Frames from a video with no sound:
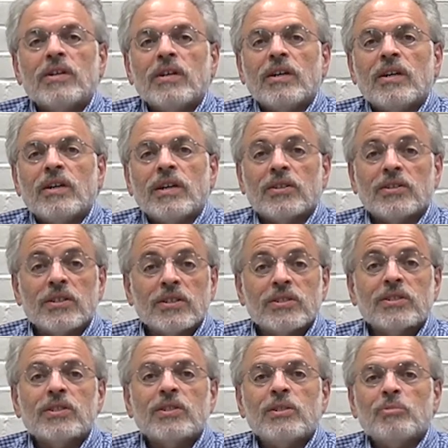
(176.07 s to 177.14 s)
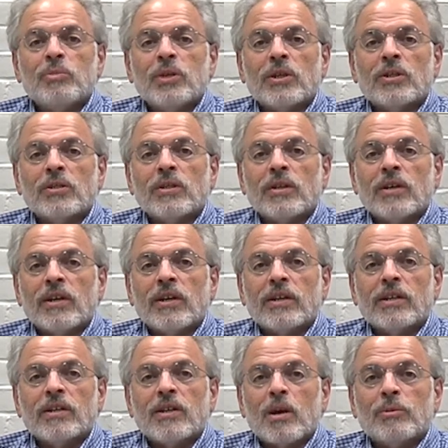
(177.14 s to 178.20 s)
ethnicity, but
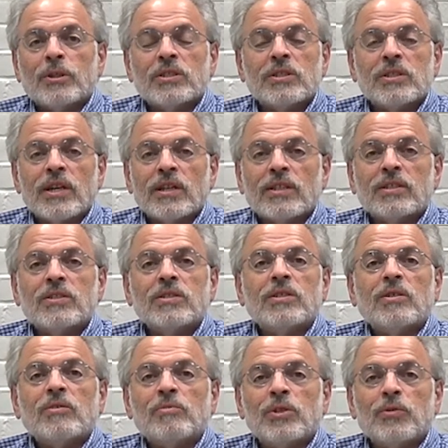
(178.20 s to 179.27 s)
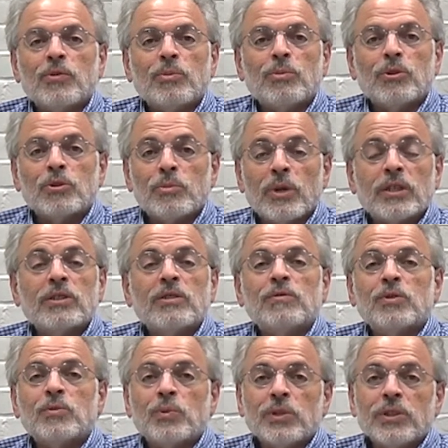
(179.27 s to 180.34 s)
economic status and different perspectives
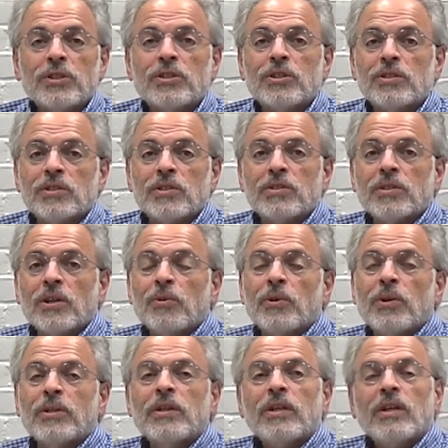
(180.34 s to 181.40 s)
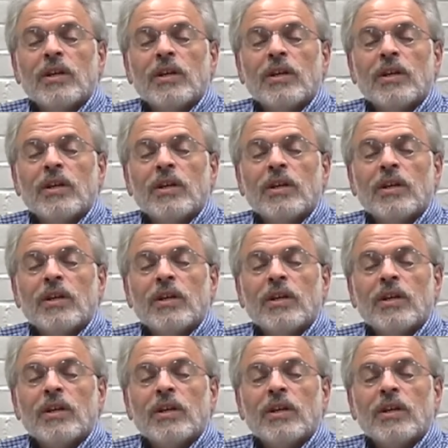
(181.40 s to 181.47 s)
and religions, etc.